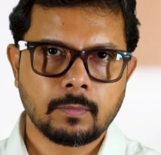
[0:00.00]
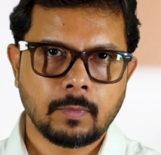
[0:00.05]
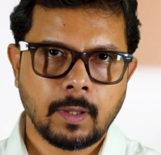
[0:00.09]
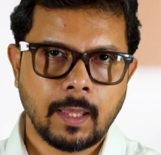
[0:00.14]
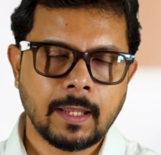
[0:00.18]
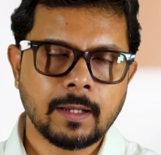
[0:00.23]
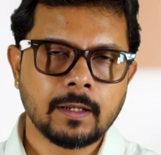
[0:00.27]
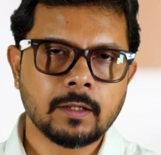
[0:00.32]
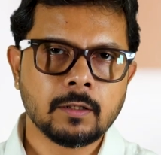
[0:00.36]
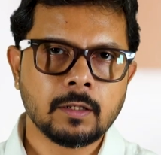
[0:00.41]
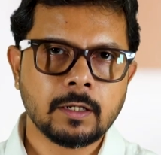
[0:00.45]

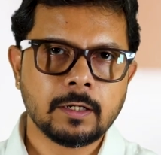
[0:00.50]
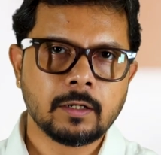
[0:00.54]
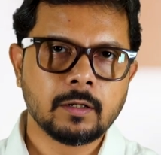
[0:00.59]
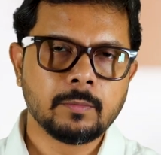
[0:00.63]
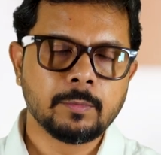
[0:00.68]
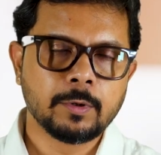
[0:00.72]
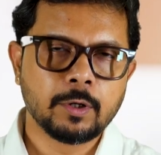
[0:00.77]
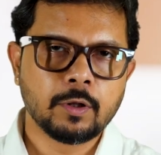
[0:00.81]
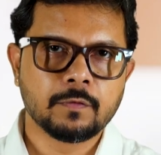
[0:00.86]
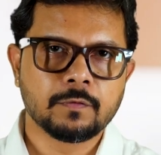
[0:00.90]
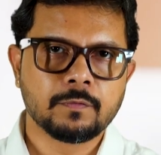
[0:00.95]
and a little
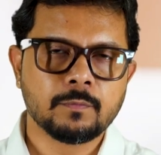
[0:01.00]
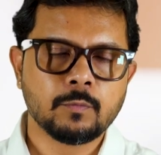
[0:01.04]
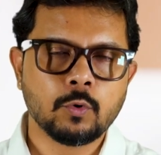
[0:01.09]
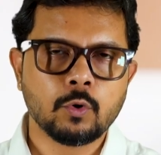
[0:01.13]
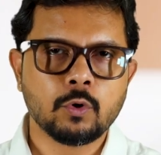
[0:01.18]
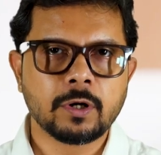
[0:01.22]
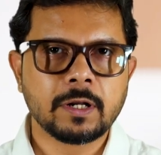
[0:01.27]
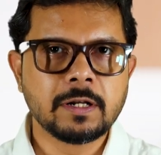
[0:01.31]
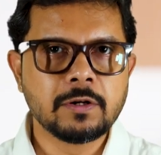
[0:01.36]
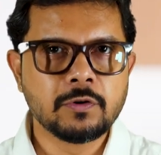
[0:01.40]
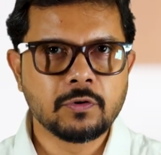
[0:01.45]
bit of
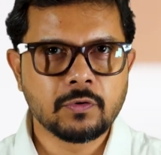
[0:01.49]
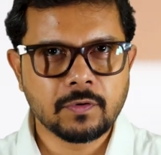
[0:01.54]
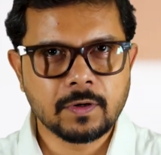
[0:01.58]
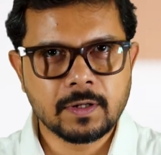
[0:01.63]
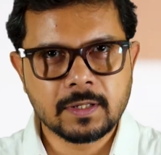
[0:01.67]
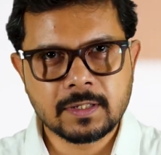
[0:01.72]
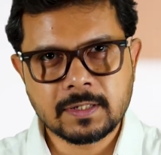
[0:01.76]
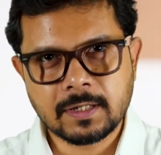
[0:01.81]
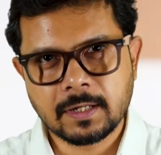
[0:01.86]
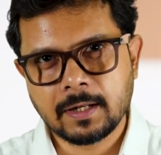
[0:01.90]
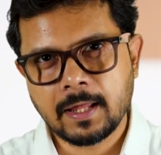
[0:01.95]
more
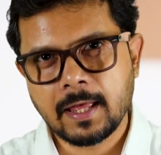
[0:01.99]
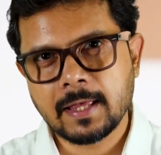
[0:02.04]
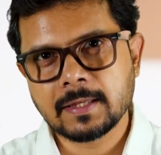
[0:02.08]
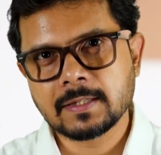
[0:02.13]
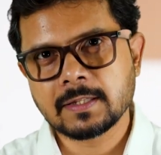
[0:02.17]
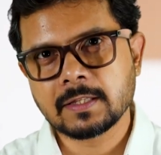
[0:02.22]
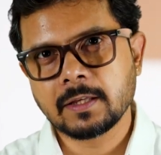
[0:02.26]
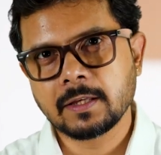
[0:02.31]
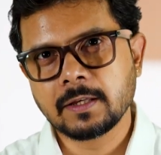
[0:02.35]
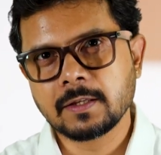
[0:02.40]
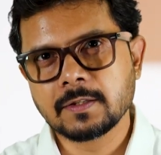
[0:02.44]
interest, and
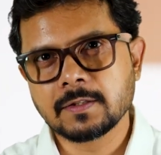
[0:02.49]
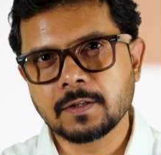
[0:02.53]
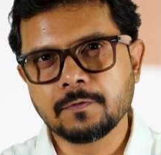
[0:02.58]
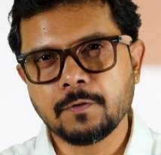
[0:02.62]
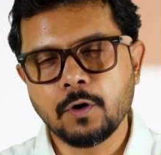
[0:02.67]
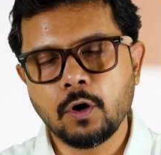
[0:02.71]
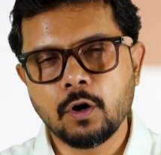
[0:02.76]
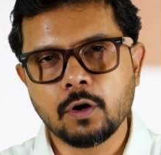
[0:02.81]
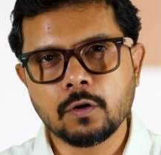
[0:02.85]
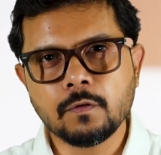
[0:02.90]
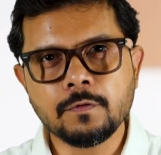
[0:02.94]
as things
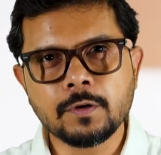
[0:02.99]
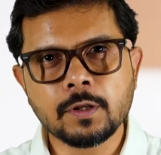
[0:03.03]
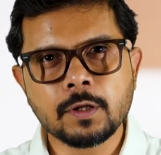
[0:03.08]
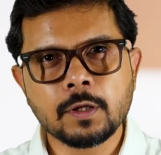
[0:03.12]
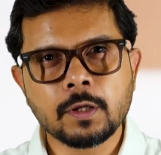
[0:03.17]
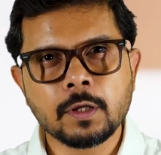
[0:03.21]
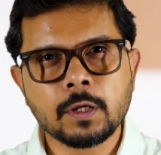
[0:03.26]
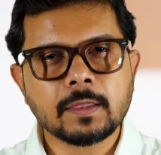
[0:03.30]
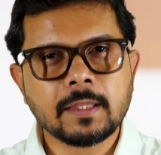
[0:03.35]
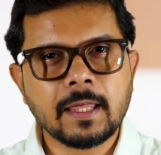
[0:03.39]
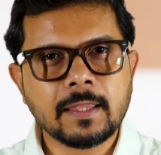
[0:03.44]
evolved,
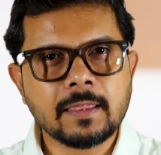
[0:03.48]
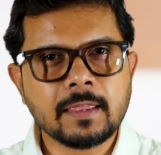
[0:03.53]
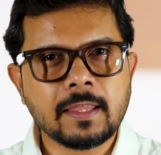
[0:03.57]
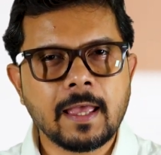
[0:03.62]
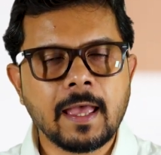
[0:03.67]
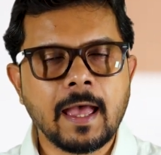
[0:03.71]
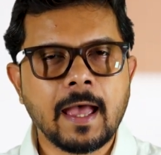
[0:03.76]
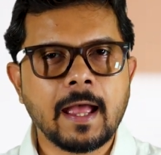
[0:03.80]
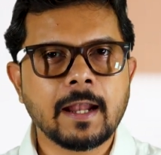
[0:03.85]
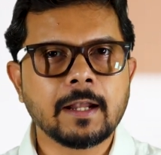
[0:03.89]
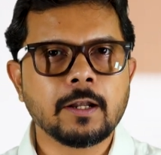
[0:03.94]
then
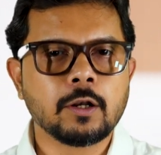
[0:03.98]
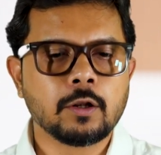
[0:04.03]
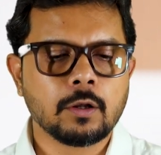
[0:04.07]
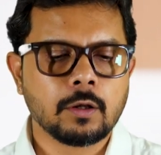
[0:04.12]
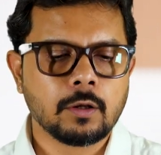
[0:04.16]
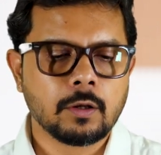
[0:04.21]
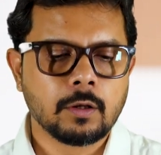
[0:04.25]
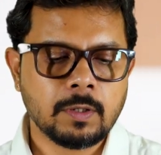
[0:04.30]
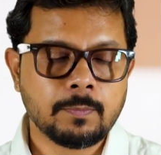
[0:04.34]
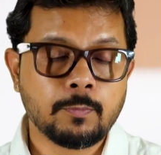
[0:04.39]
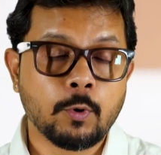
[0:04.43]
they had
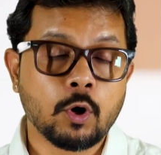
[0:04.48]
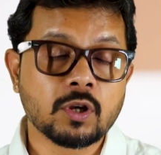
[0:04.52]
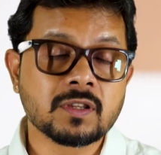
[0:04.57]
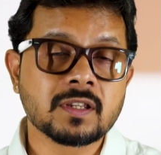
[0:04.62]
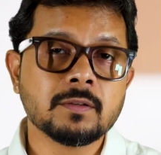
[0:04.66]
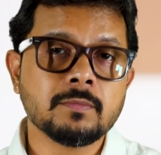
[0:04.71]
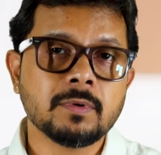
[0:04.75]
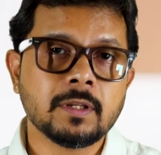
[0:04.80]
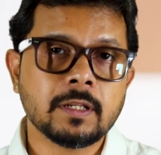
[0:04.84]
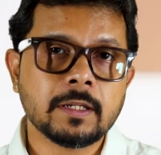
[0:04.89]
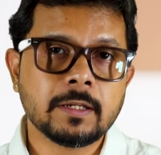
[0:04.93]
the
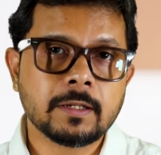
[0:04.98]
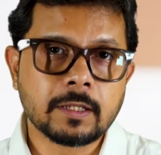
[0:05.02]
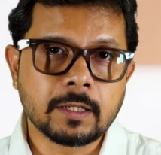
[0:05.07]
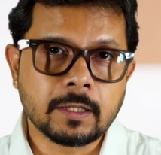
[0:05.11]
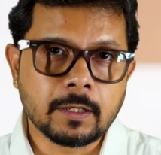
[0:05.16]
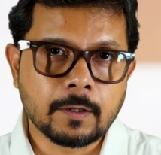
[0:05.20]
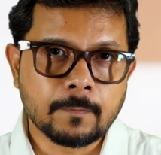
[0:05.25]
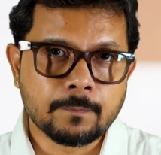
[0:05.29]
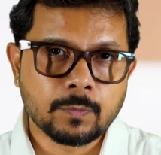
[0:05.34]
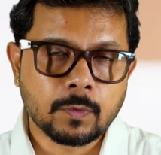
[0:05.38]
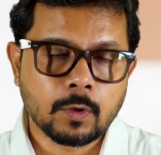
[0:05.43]
possibility
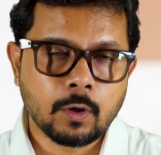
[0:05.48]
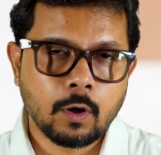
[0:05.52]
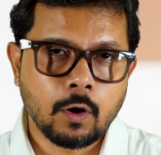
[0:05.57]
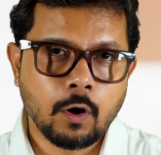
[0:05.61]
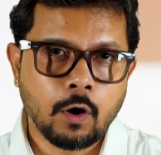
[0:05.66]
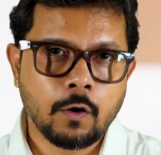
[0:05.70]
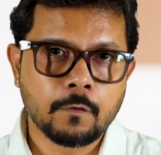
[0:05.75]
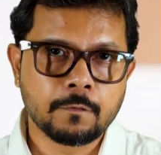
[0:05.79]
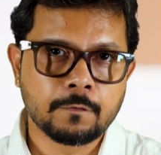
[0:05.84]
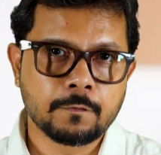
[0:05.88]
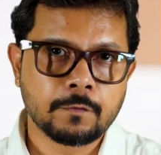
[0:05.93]

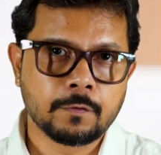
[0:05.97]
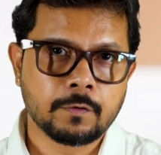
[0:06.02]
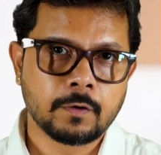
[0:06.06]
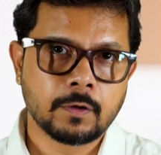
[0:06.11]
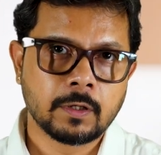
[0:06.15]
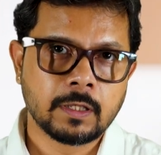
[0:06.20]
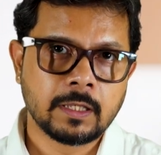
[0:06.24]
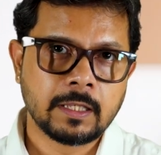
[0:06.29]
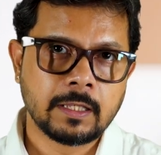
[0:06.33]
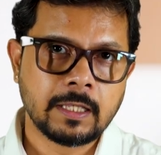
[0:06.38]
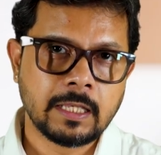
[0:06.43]
of
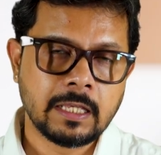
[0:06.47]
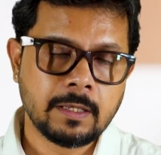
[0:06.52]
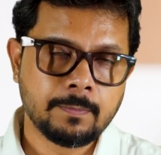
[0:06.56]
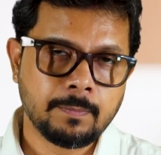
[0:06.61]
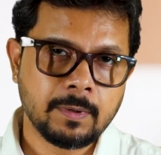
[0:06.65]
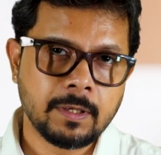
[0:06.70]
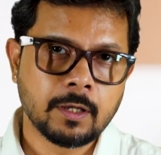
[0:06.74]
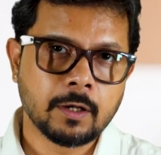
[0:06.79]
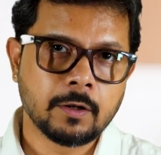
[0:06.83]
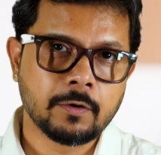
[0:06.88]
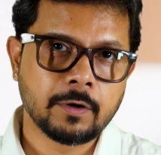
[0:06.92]

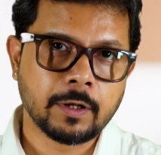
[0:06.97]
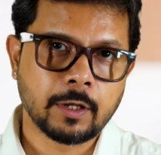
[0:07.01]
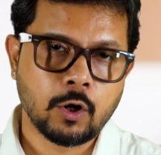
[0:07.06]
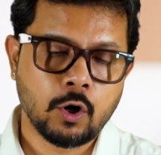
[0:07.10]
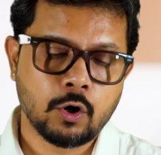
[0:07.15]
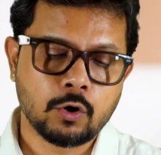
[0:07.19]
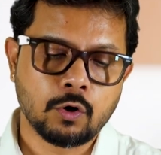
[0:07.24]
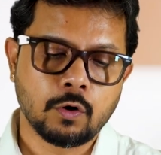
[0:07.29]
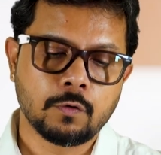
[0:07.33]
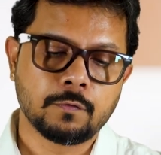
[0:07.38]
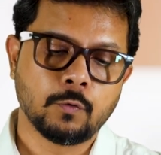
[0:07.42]
keeping a
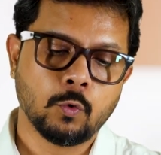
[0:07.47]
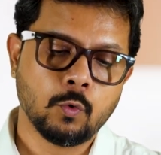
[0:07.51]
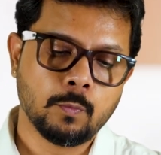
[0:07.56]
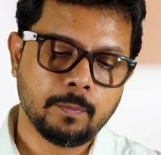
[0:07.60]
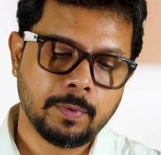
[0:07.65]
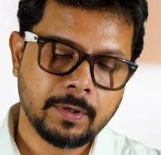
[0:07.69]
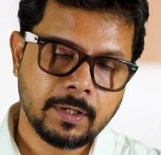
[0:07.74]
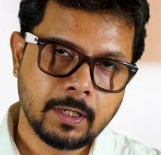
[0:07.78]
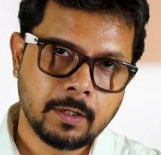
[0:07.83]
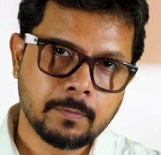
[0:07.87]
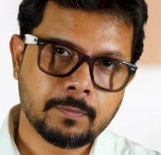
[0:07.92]
record of
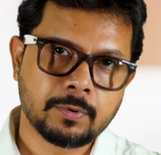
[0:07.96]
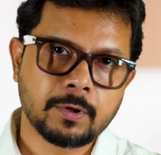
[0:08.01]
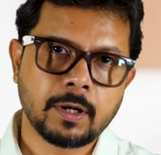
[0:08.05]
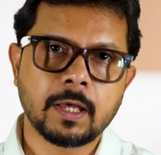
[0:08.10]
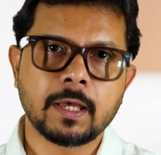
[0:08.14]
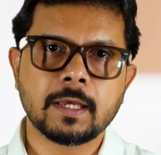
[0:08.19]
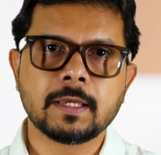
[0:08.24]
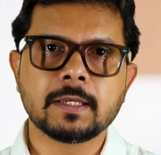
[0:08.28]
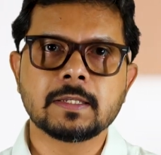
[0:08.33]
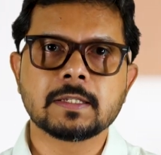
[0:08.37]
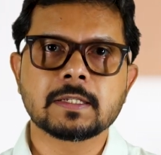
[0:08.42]
opening
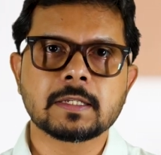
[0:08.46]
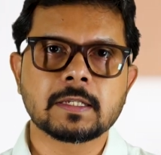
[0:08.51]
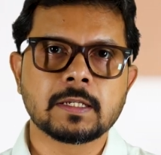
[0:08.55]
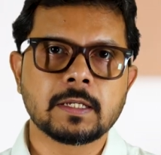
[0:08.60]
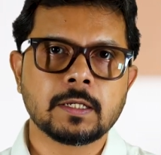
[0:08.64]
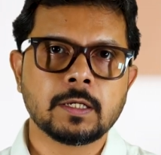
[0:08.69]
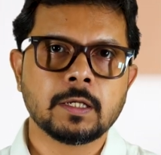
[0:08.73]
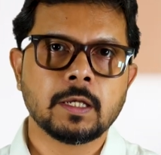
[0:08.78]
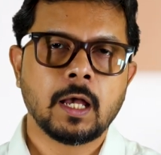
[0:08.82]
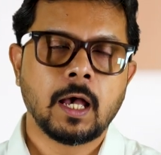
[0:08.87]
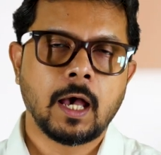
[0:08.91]
price,
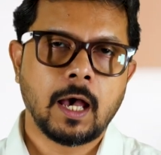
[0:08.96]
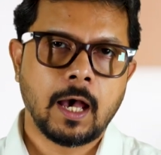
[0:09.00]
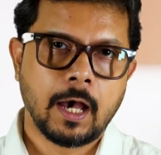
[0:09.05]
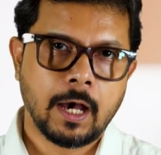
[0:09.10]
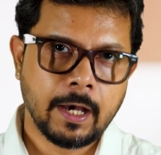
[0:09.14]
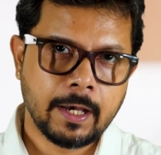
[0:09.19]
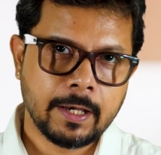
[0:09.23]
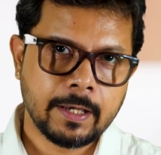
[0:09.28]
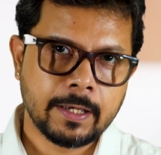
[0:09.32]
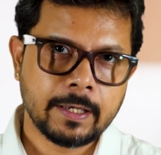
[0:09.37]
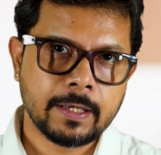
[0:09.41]

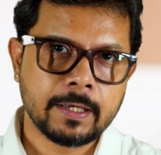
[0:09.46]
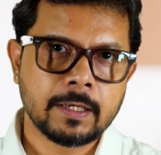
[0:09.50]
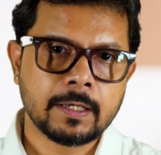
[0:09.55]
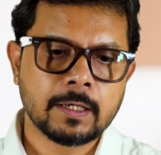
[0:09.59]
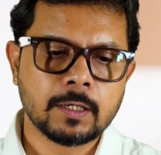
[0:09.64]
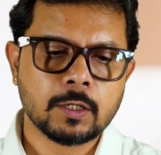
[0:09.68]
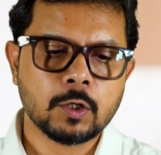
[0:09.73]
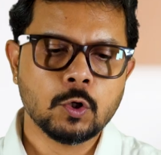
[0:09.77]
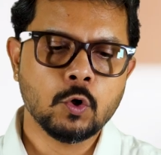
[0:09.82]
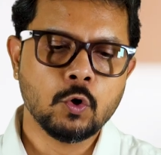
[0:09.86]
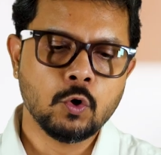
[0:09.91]
high,
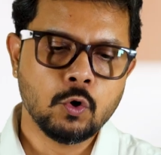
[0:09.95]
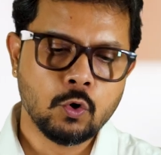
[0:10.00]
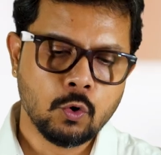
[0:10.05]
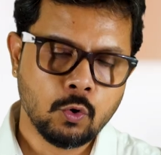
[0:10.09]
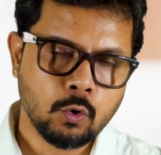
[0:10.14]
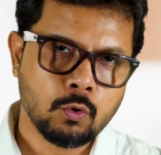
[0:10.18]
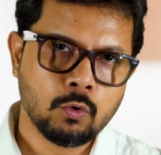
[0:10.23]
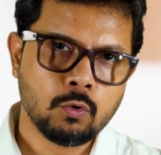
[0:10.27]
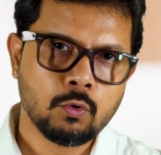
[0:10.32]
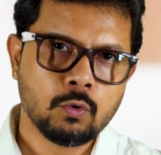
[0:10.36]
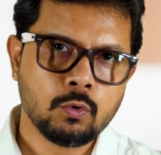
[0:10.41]

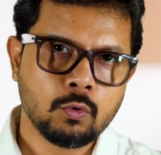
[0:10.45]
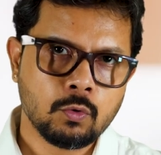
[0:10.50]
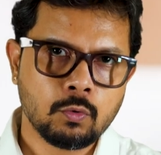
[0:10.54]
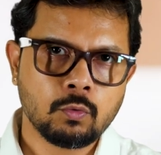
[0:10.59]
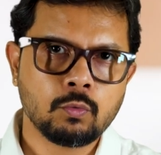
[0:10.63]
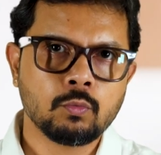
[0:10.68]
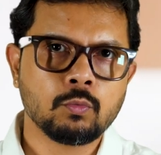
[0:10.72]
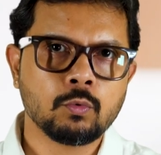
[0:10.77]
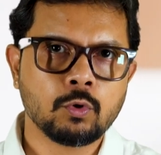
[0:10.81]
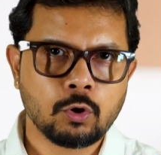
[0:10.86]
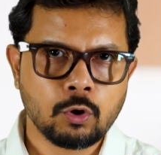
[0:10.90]
low,
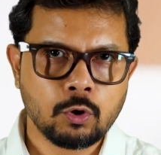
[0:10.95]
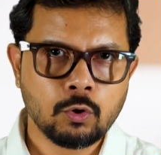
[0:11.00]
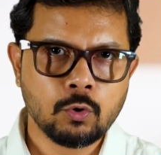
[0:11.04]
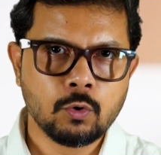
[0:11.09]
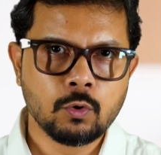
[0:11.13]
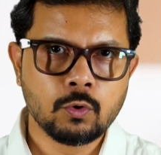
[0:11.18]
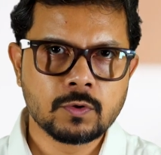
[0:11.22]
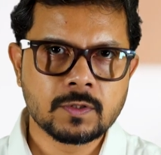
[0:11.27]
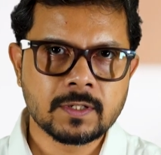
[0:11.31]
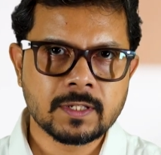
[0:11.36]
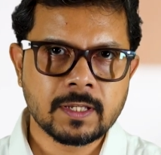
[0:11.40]

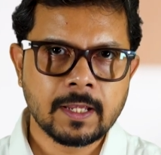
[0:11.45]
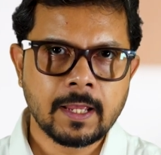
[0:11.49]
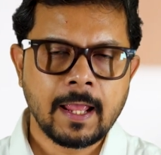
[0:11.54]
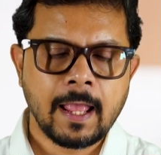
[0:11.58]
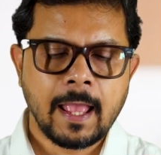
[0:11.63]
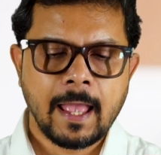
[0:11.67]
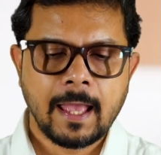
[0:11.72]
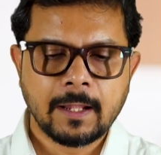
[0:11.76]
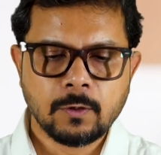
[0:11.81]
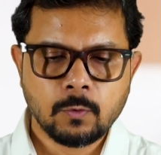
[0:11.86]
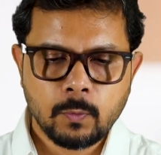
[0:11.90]
close,
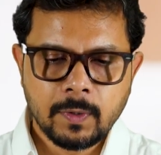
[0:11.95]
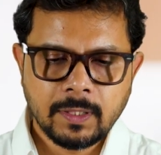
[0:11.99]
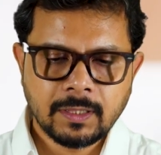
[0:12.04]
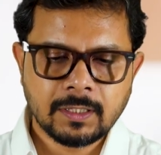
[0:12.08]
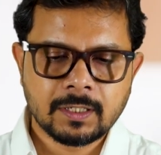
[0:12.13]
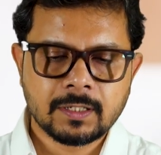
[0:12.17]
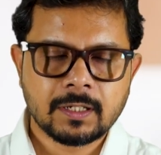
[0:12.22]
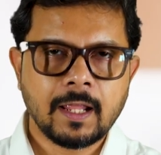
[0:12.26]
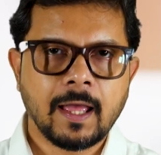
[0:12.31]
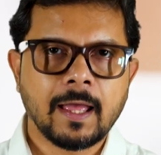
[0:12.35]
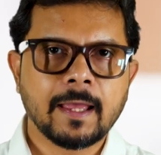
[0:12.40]
and
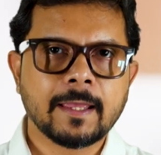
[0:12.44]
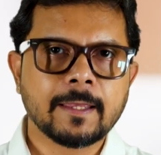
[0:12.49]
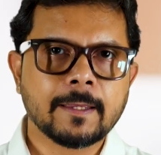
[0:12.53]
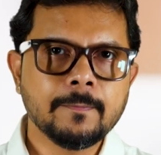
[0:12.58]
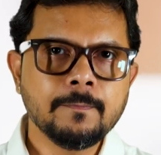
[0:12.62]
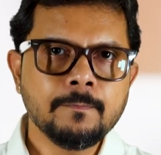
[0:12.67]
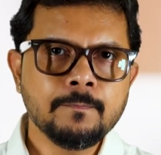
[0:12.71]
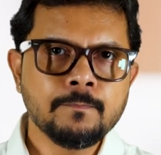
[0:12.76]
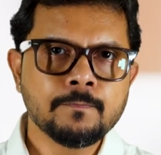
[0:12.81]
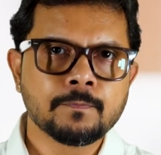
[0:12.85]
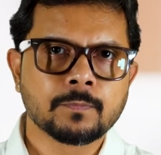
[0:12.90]
with
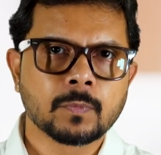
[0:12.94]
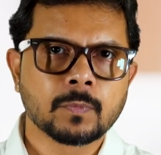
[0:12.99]
time,